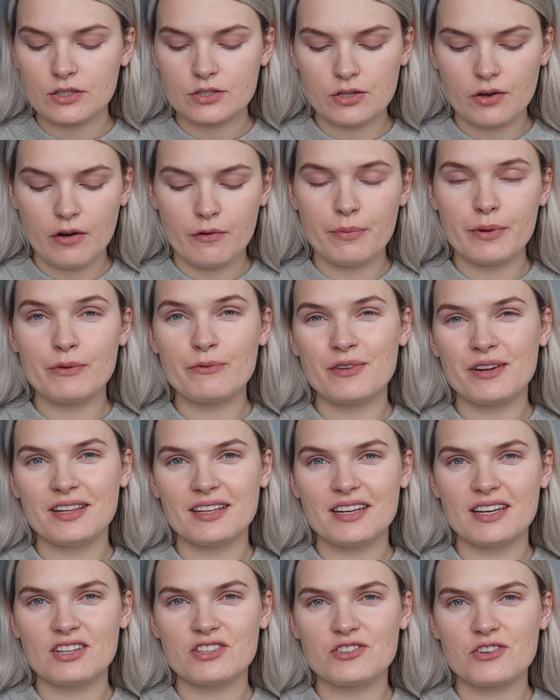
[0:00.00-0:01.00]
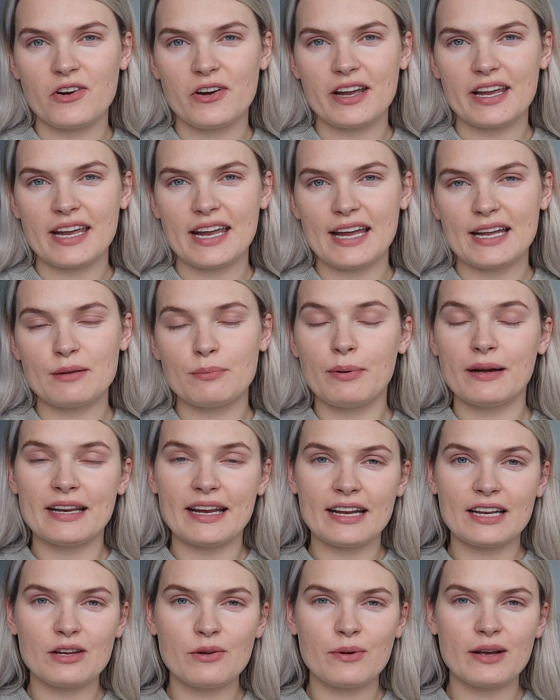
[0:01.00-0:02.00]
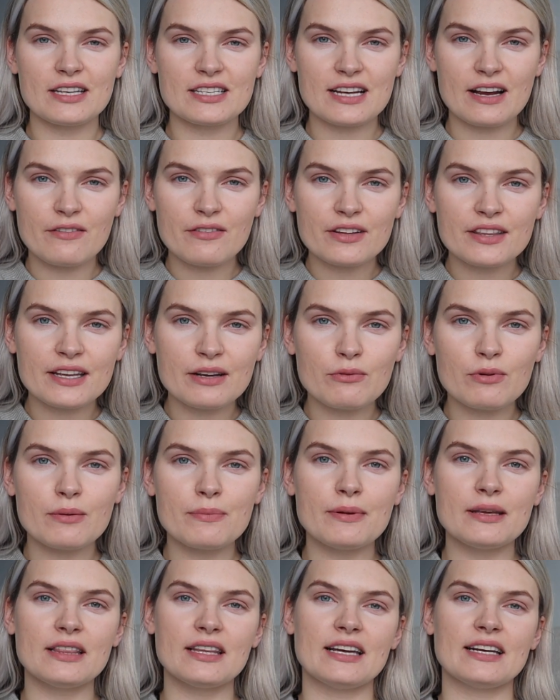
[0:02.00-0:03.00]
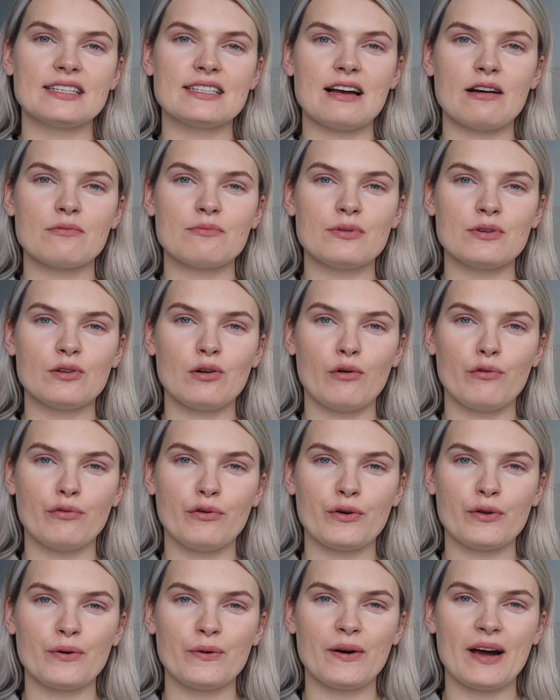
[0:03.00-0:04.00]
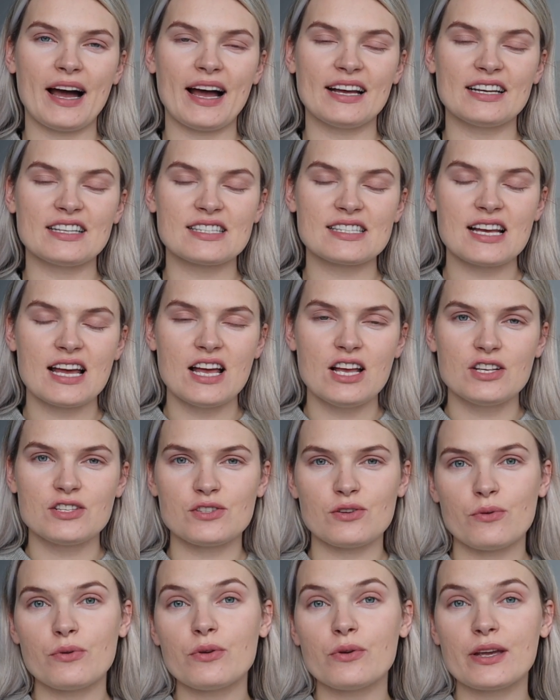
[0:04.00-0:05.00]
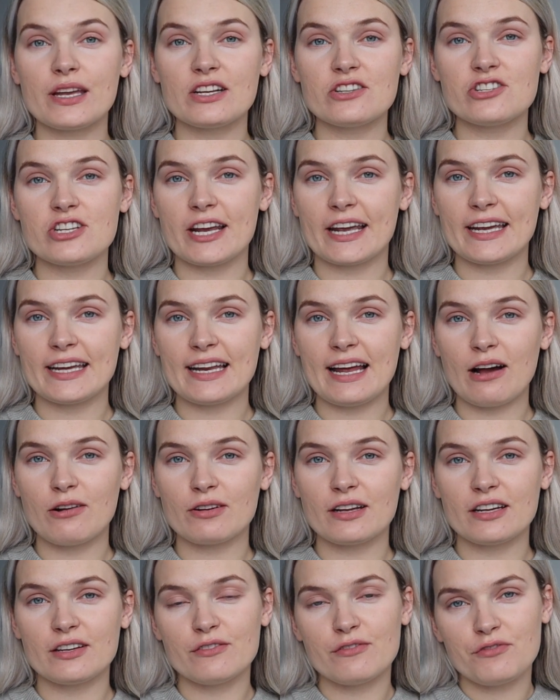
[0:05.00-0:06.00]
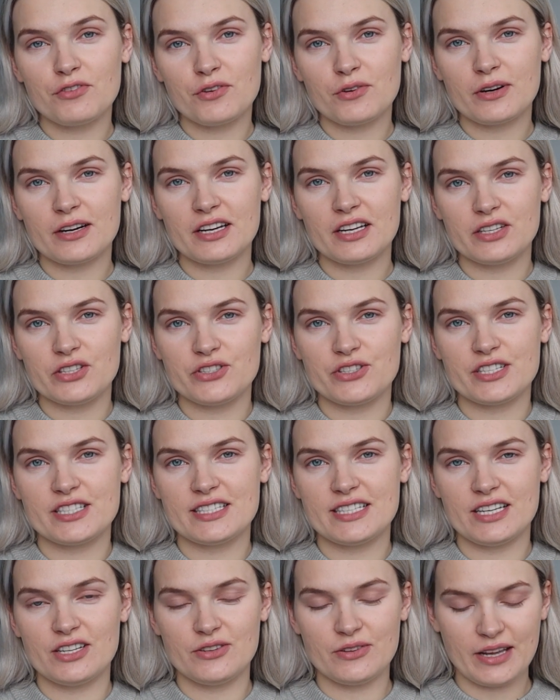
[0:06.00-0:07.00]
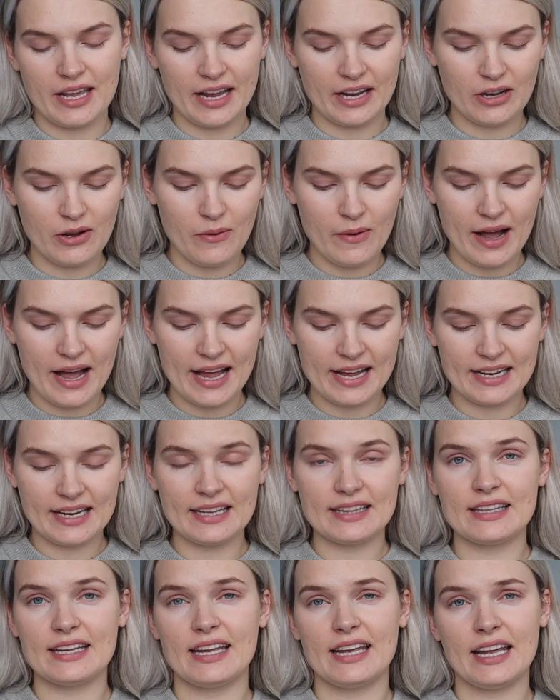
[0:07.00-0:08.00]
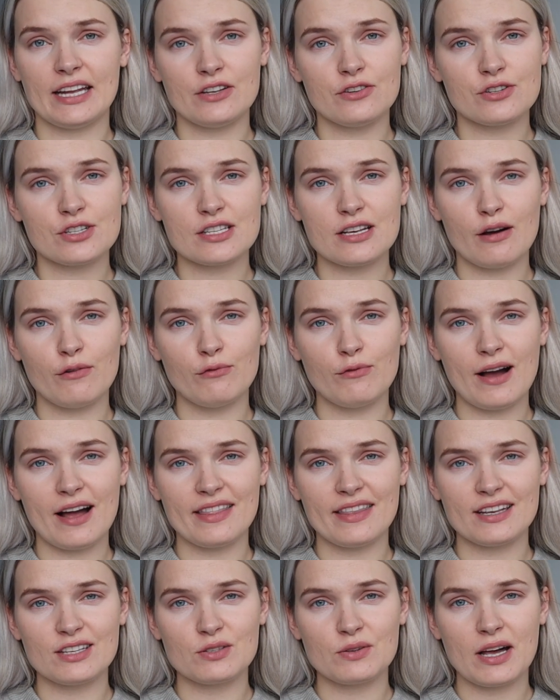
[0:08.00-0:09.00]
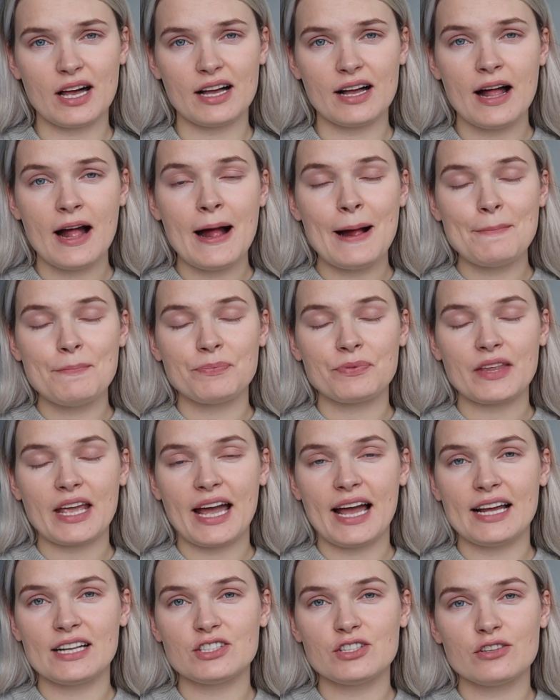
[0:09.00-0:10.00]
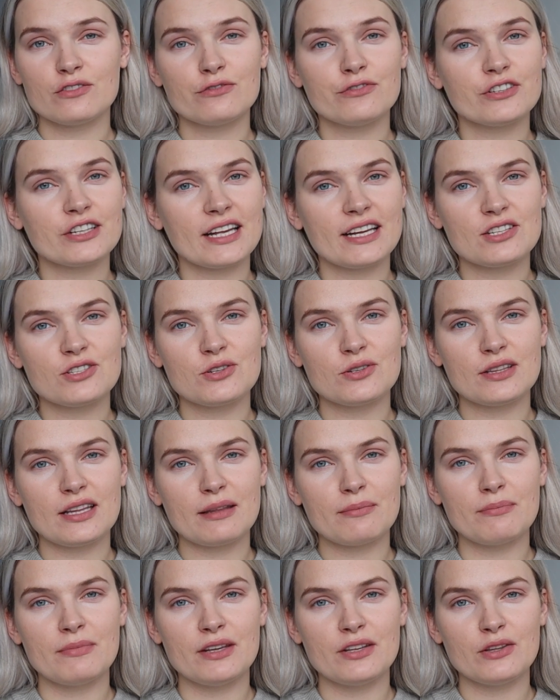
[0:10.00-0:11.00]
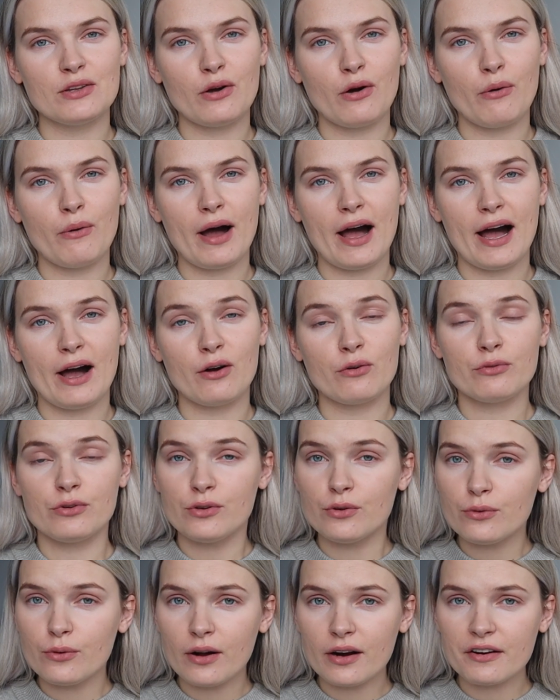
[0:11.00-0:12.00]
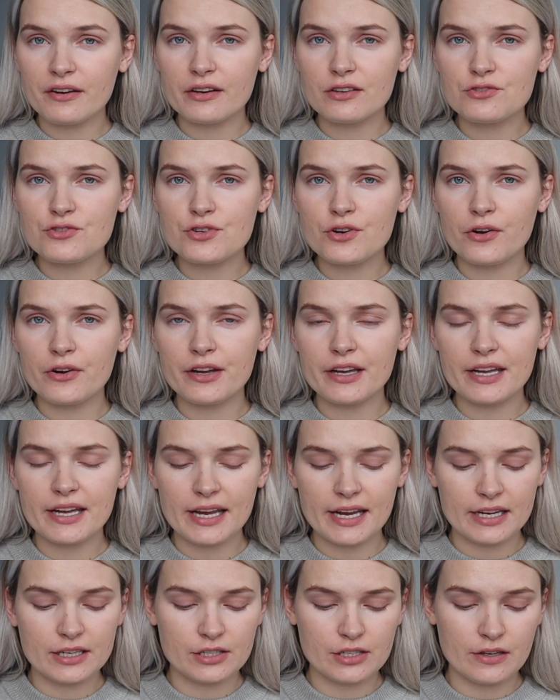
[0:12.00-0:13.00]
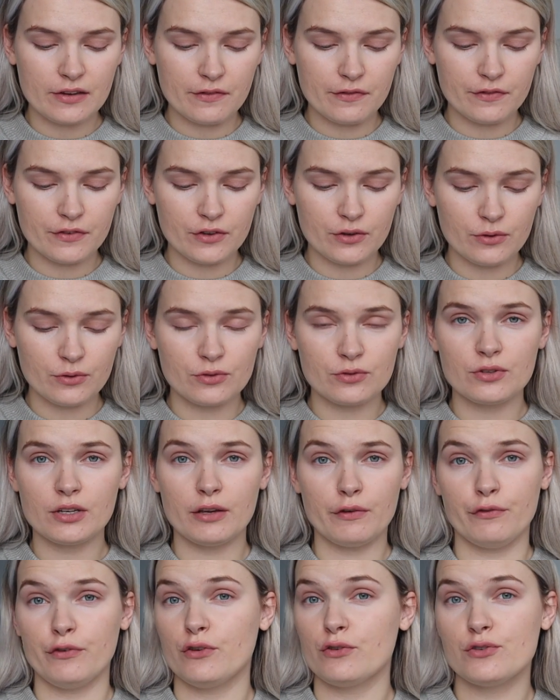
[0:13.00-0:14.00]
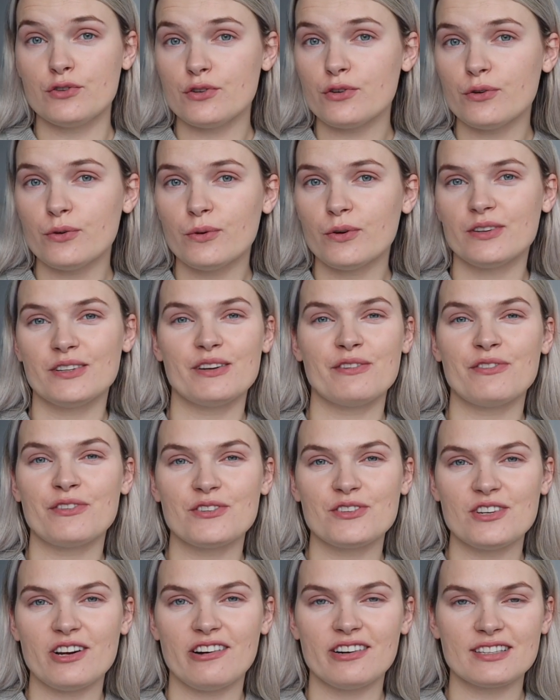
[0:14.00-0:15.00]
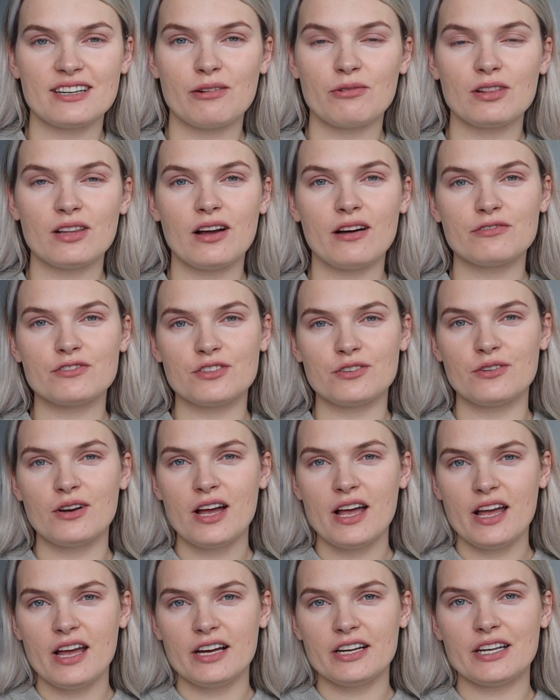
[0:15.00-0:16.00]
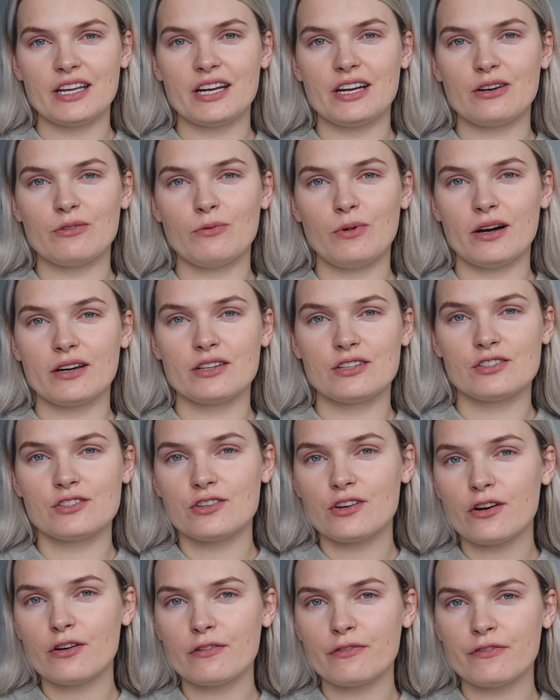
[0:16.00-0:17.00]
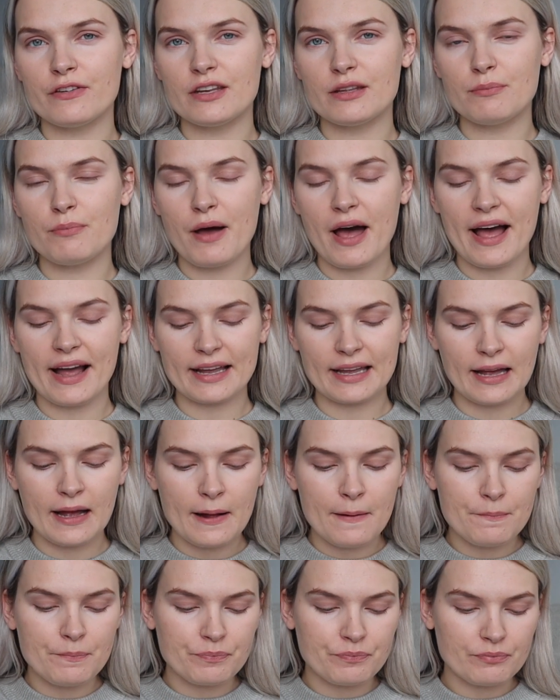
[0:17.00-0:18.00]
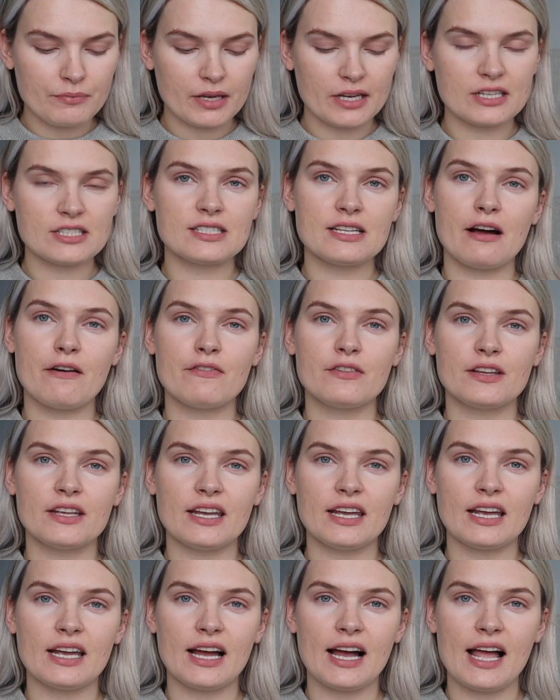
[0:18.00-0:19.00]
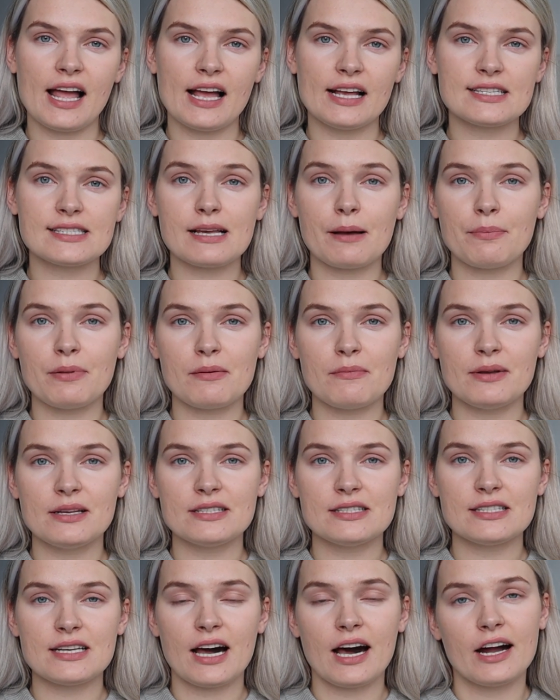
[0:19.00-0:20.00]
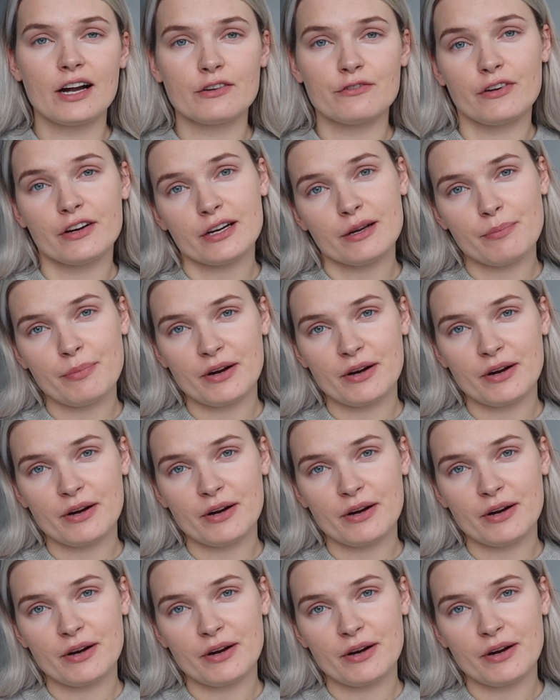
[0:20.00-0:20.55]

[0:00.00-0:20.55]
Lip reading: So I've been really enjoying it. But anyways, everything will be linked down below for you guys, so you can check it out. And if you are interested, you can go ahead and get yourself one as well. And don't forget to let me know how you are enjoying it. If you do or if you don't, I would love to hear what is your feedback. Because definitely supplements are very